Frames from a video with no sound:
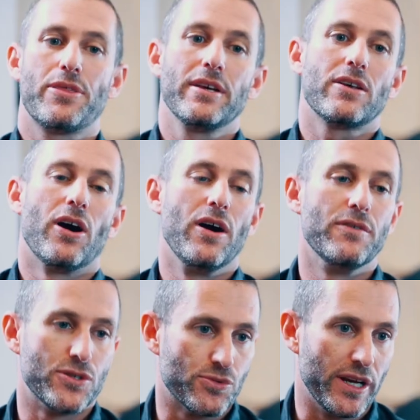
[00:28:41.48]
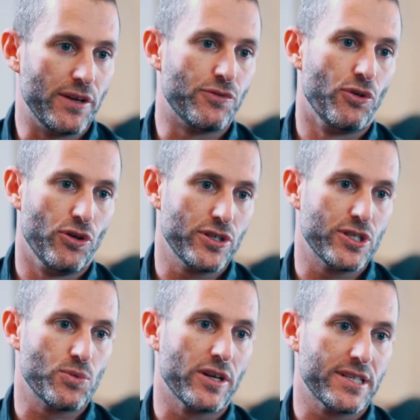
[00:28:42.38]
I think COVID's reinforced
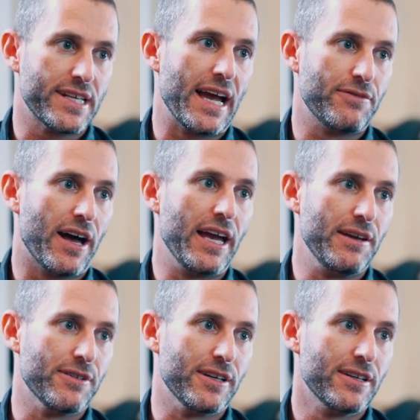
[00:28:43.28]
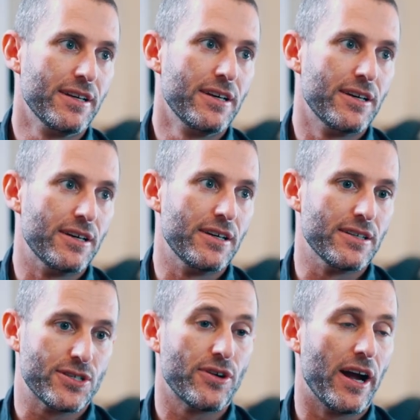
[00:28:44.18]
just what a safe haven
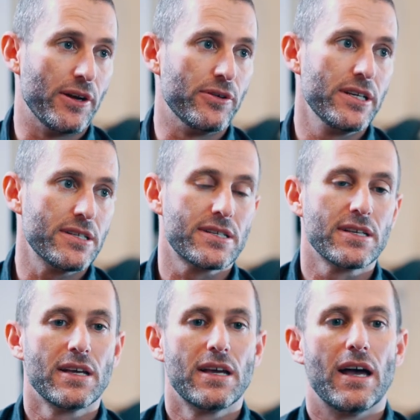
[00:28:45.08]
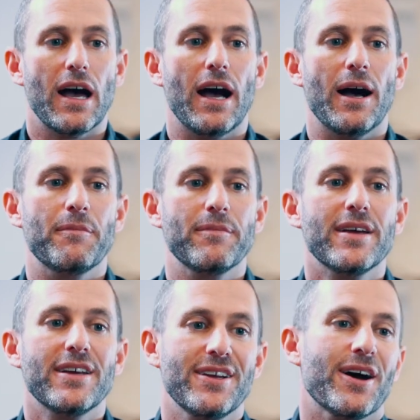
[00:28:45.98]
Australia is.
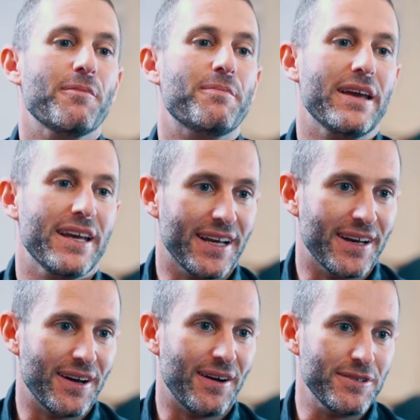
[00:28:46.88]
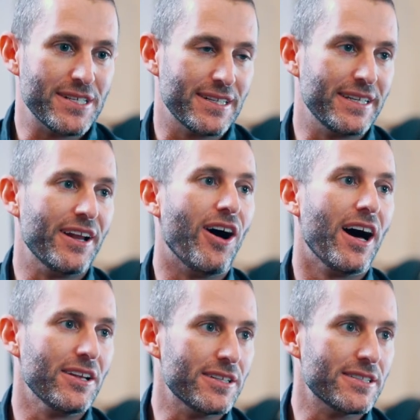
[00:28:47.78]
You know, being obviously an
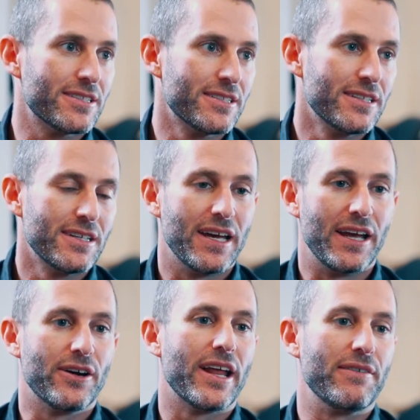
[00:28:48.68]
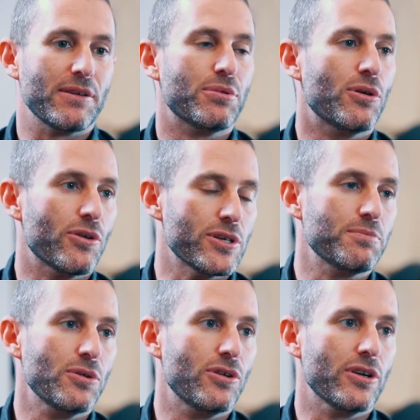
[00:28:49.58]
island and not having porous
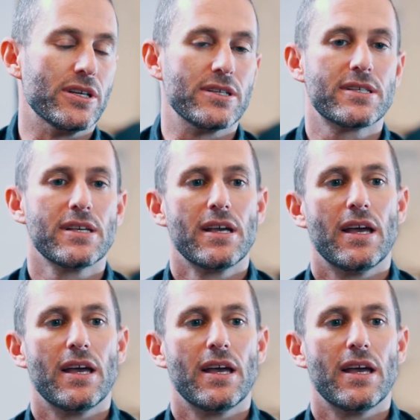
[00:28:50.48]
borders